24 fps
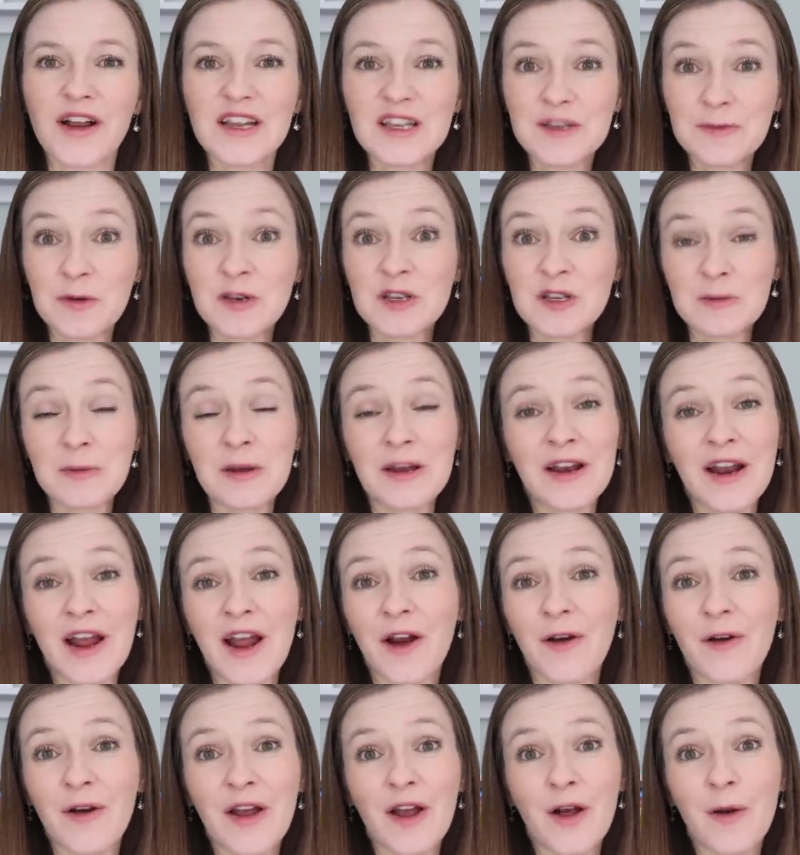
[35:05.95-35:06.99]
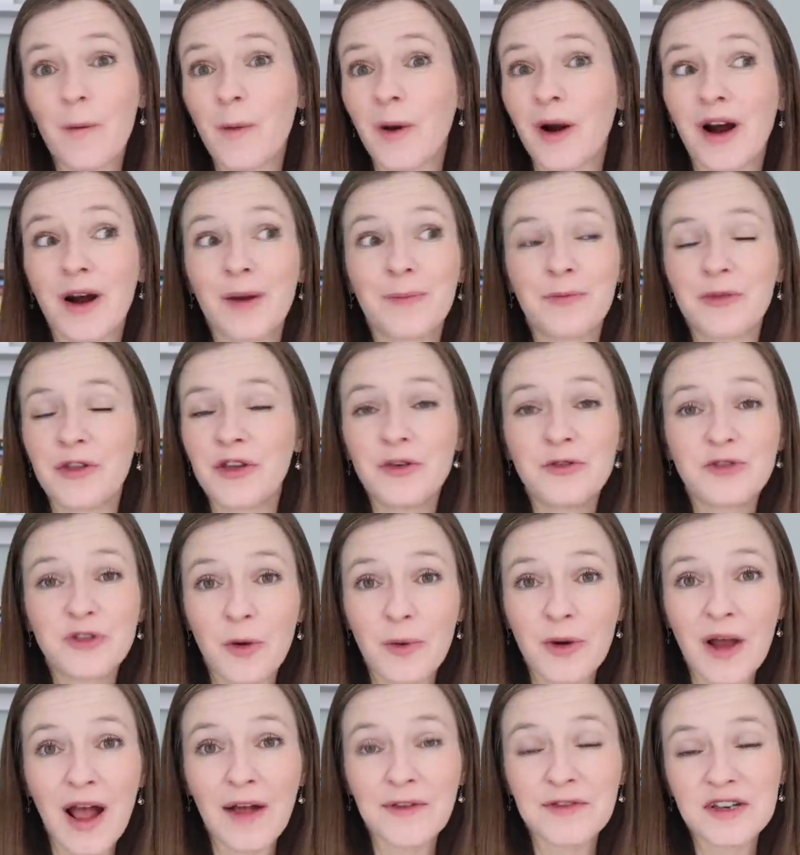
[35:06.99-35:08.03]
It's supposed to be an area where you
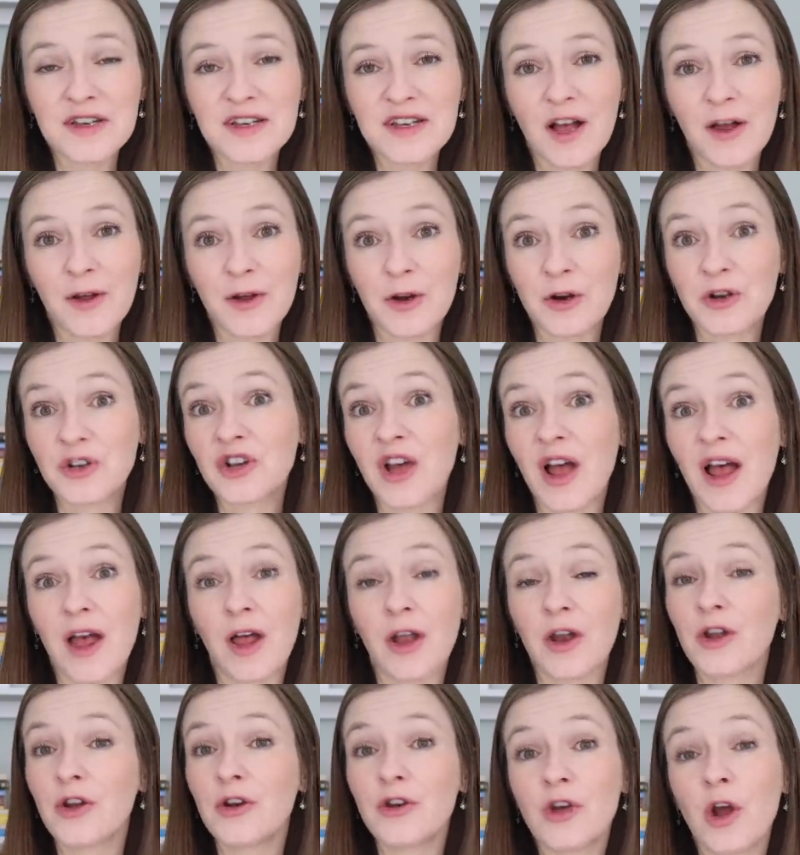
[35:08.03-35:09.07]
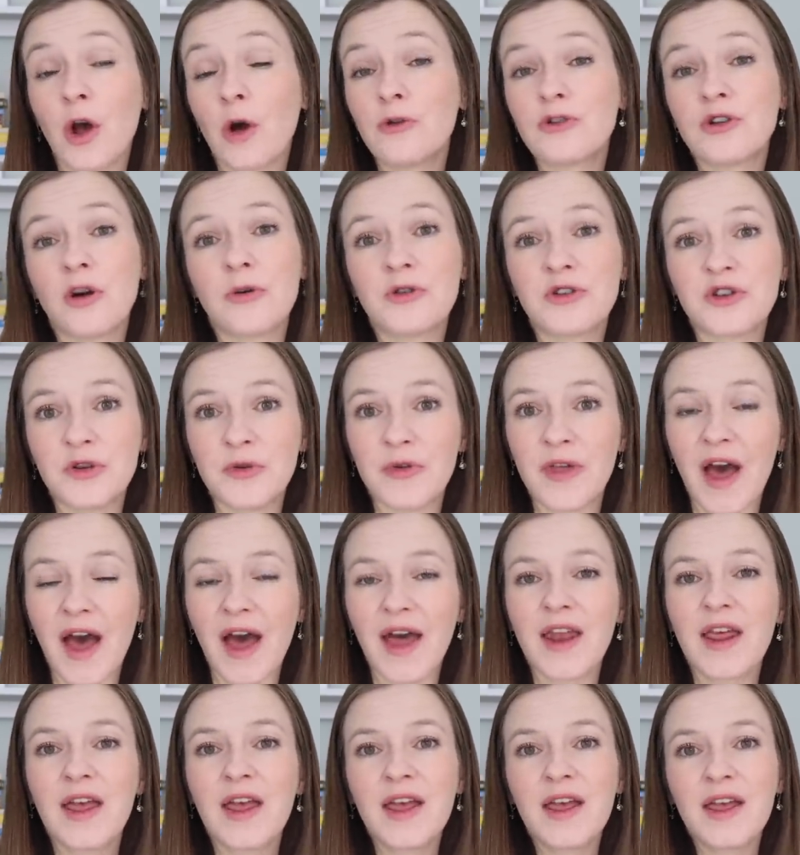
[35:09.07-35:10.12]
don't have to tell your child, no, don't do that.